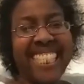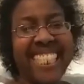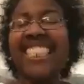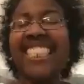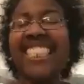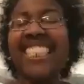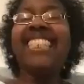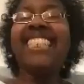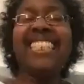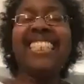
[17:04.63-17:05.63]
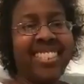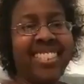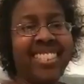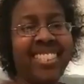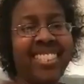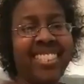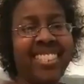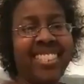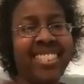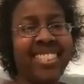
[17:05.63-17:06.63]

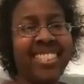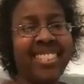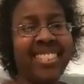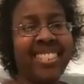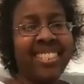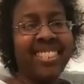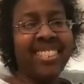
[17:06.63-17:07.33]
No words are spoken by the person on screen.